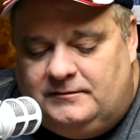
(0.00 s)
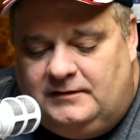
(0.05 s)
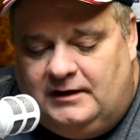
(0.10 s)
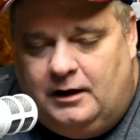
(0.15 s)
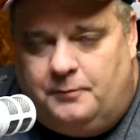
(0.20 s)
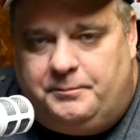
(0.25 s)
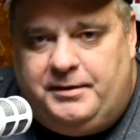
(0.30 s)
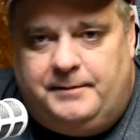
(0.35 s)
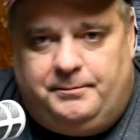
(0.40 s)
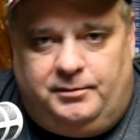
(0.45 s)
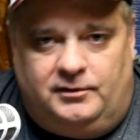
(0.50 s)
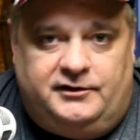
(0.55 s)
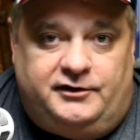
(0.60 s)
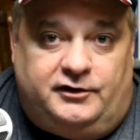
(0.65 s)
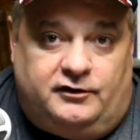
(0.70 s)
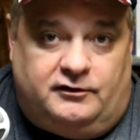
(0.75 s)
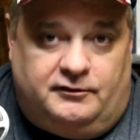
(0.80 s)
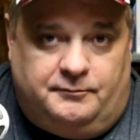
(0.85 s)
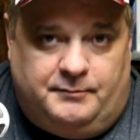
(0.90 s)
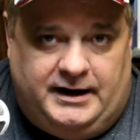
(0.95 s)
Now, people that
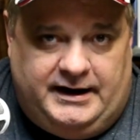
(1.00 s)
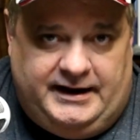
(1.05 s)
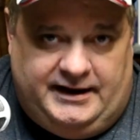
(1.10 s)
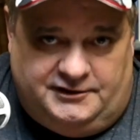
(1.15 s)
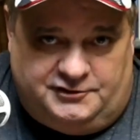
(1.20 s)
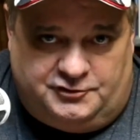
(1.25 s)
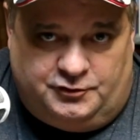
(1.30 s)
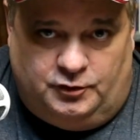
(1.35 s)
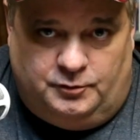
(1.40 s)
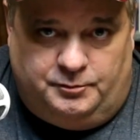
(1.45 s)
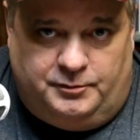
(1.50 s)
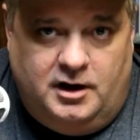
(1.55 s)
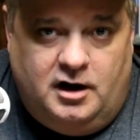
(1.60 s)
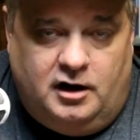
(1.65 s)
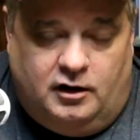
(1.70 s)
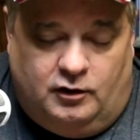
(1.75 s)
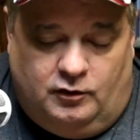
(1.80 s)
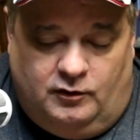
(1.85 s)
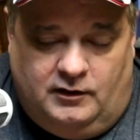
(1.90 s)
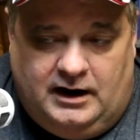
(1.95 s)
are my age group
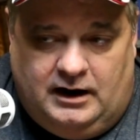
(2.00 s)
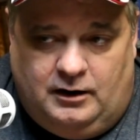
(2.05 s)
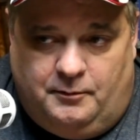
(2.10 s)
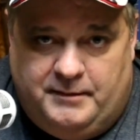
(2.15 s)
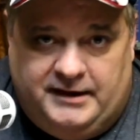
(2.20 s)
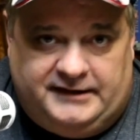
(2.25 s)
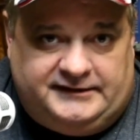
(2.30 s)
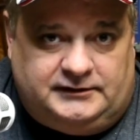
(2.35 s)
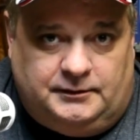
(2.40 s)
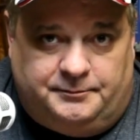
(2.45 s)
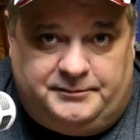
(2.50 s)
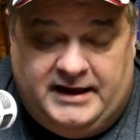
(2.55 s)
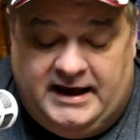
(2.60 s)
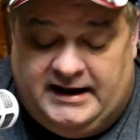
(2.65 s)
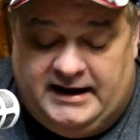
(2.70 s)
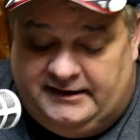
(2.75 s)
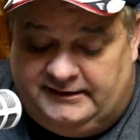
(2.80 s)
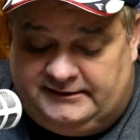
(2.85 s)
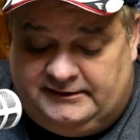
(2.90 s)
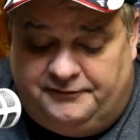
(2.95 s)
know how messed up
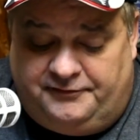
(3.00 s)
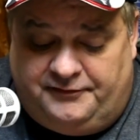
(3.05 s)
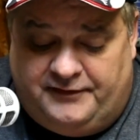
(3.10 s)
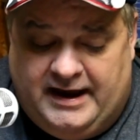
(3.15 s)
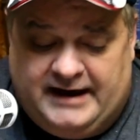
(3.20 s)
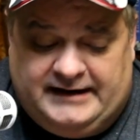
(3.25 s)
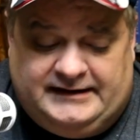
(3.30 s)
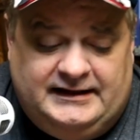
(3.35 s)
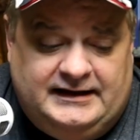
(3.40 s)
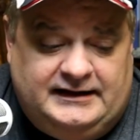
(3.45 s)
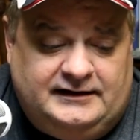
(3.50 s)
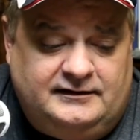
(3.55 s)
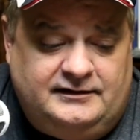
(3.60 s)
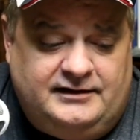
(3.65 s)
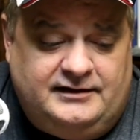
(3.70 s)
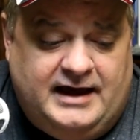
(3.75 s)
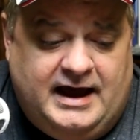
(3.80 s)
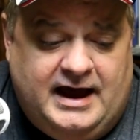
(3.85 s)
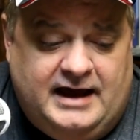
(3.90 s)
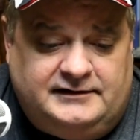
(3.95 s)
that is. The fact that,
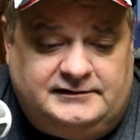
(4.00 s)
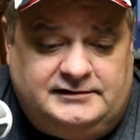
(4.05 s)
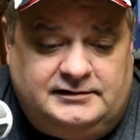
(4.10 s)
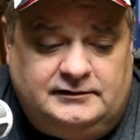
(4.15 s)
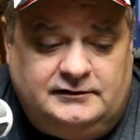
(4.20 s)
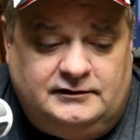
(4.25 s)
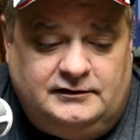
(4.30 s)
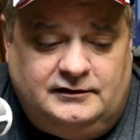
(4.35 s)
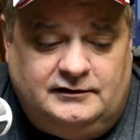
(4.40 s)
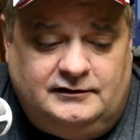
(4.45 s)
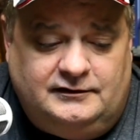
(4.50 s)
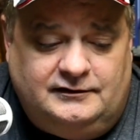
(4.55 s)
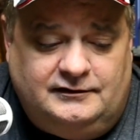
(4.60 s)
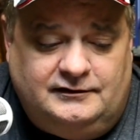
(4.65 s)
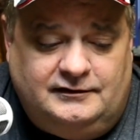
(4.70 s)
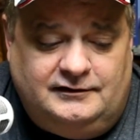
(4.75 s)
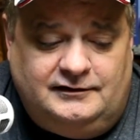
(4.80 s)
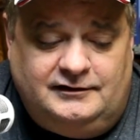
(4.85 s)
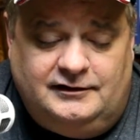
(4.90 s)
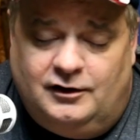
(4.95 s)
that
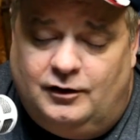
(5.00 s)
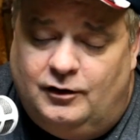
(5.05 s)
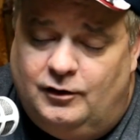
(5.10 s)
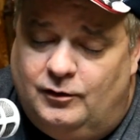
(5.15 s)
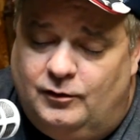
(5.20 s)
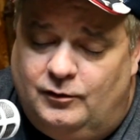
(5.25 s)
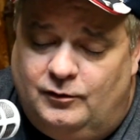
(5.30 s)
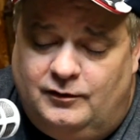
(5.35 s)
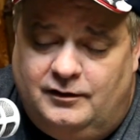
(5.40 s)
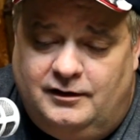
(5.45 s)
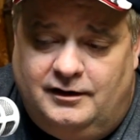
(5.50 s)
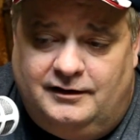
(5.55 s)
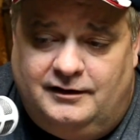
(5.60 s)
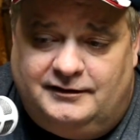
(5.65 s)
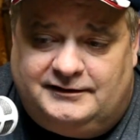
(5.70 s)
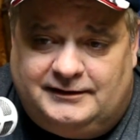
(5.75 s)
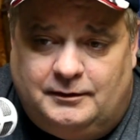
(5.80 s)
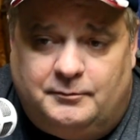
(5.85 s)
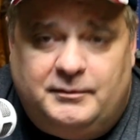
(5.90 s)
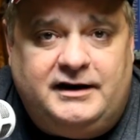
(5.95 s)
you know,
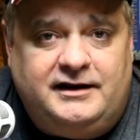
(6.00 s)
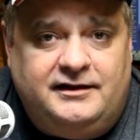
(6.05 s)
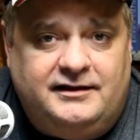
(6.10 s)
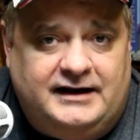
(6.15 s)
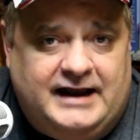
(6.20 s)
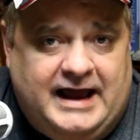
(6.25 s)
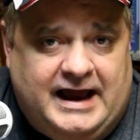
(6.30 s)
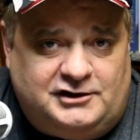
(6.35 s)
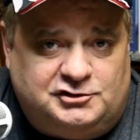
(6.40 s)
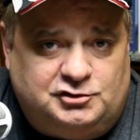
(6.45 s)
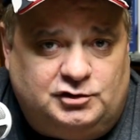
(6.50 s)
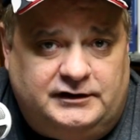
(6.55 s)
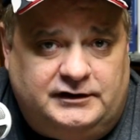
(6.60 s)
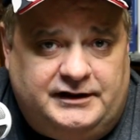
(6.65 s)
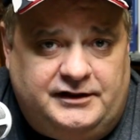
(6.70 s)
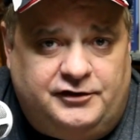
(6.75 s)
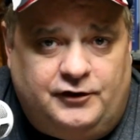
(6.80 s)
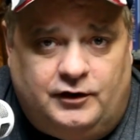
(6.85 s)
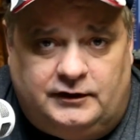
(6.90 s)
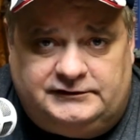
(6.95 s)
somebody that
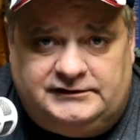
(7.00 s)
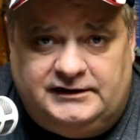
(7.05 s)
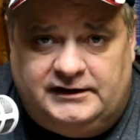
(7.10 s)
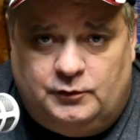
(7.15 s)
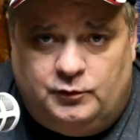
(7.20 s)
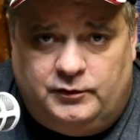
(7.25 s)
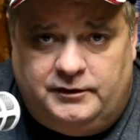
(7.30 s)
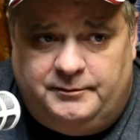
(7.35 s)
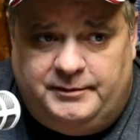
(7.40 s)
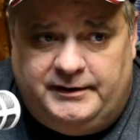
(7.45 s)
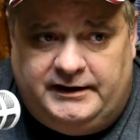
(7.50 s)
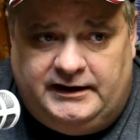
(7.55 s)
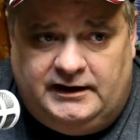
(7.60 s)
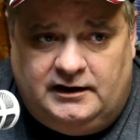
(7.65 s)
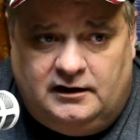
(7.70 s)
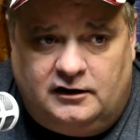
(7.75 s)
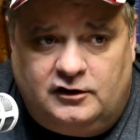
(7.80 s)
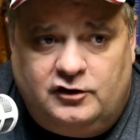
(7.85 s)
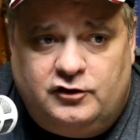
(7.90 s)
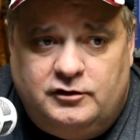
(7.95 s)
actually thought that it would be
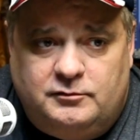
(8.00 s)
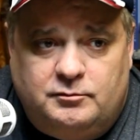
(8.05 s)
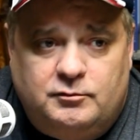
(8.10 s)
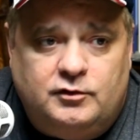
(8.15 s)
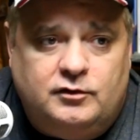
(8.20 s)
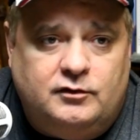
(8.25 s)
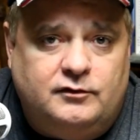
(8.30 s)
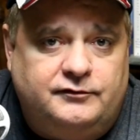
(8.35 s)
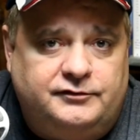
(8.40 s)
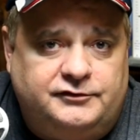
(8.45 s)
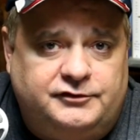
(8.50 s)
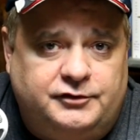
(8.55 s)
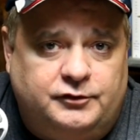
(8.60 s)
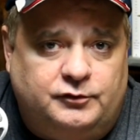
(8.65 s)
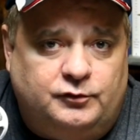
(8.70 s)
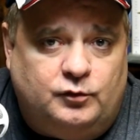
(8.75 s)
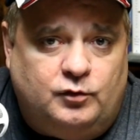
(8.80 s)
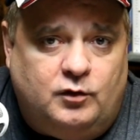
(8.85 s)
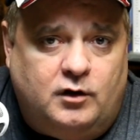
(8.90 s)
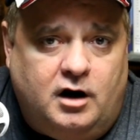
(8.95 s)
a good move
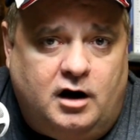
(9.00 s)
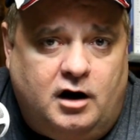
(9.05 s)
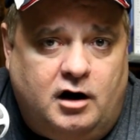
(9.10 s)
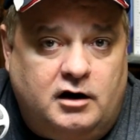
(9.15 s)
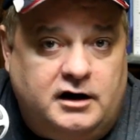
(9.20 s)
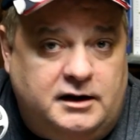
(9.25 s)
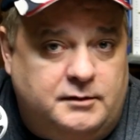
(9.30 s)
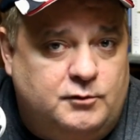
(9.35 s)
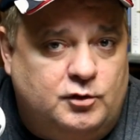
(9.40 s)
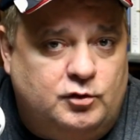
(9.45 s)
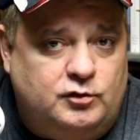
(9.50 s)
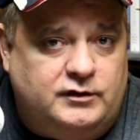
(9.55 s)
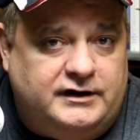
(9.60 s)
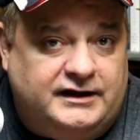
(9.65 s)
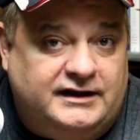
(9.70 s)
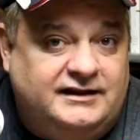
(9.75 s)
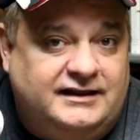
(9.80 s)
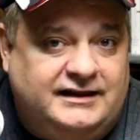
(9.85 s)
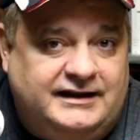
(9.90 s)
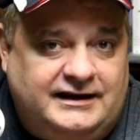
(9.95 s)
to a honeymoon
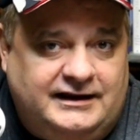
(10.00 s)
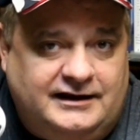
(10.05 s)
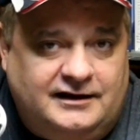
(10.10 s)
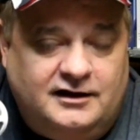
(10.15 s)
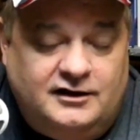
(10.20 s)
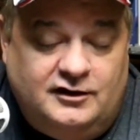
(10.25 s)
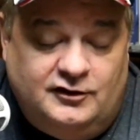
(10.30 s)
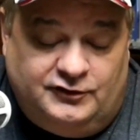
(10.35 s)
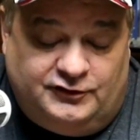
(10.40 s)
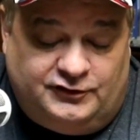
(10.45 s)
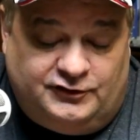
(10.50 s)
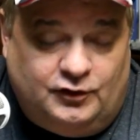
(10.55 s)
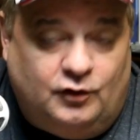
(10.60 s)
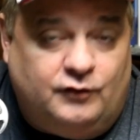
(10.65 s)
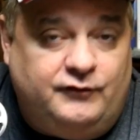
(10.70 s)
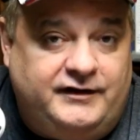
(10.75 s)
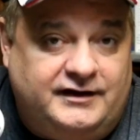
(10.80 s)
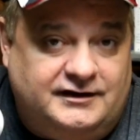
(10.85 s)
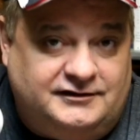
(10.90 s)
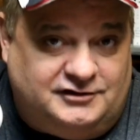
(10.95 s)
in the
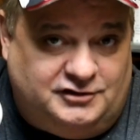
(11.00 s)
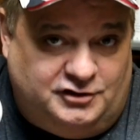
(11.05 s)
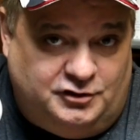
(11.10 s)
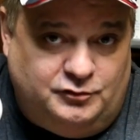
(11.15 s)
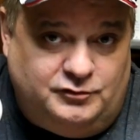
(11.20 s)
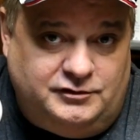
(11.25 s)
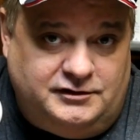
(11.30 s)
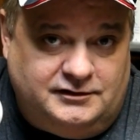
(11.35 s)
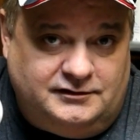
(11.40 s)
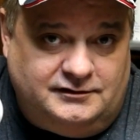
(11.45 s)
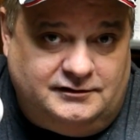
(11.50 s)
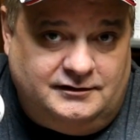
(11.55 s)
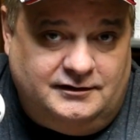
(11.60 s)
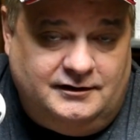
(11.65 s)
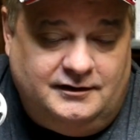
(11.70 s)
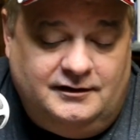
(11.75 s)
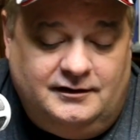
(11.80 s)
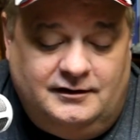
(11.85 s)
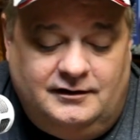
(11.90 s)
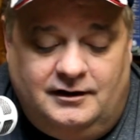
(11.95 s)
Soviet Union,
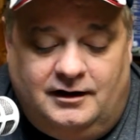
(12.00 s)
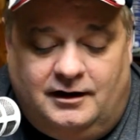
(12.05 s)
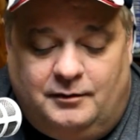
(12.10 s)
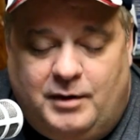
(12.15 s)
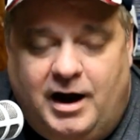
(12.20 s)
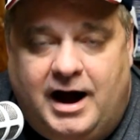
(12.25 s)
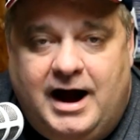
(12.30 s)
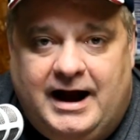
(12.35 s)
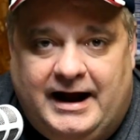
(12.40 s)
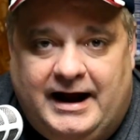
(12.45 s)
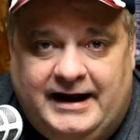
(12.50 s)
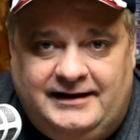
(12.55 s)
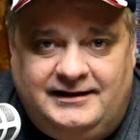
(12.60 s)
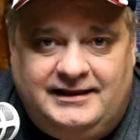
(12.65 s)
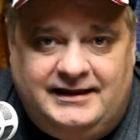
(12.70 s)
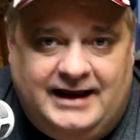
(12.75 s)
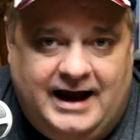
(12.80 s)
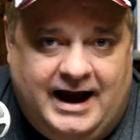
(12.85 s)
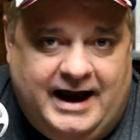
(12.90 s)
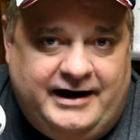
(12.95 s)
uh, behind
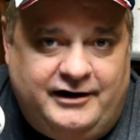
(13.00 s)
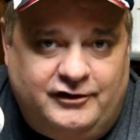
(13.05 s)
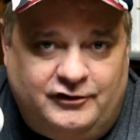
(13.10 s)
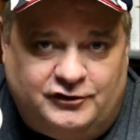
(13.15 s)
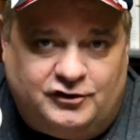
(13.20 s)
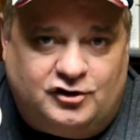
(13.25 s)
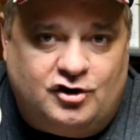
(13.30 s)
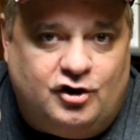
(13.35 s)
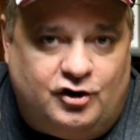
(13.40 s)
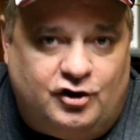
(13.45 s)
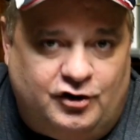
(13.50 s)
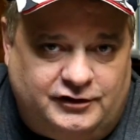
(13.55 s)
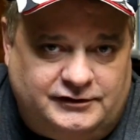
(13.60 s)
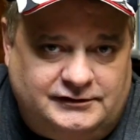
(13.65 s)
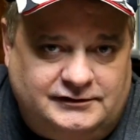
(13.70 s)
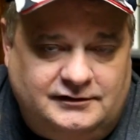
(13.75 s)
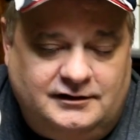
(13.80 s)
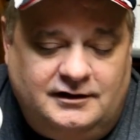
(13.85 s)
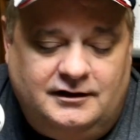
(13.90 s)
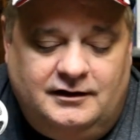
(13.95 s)
the Iron
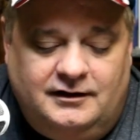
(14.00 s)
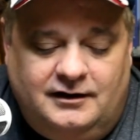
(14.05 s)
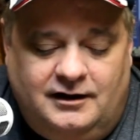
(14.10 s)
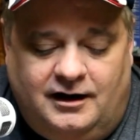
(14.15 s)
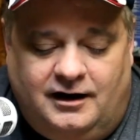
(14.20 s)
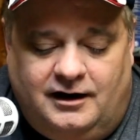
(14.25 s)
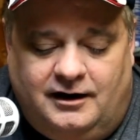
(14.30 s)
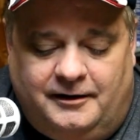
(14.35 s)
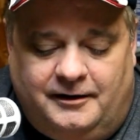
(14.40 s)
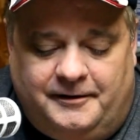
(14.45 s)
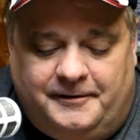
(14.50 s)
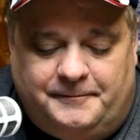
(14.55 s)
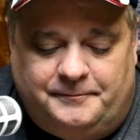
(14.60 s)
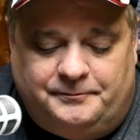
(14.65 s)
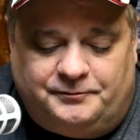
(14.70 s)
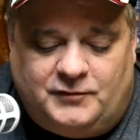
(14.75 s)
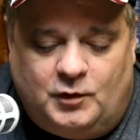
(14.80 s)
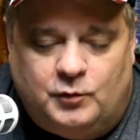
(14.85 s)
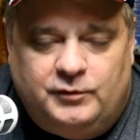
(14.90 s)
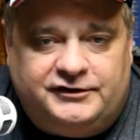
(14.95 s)
Curtain,
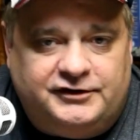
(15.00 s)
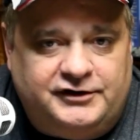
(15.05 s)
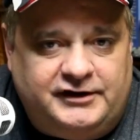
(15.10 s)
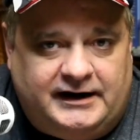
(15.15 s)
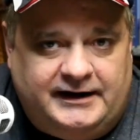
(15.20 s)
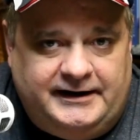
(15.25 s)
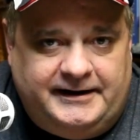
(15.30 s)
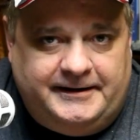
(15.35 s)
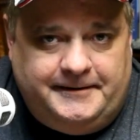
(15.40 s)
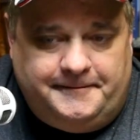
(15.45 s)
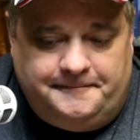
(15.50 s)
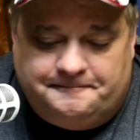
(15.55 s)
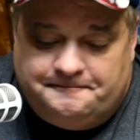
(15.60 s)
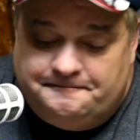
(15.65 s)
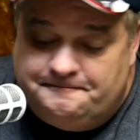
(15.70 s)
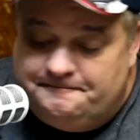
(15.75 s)
um, was a good idea.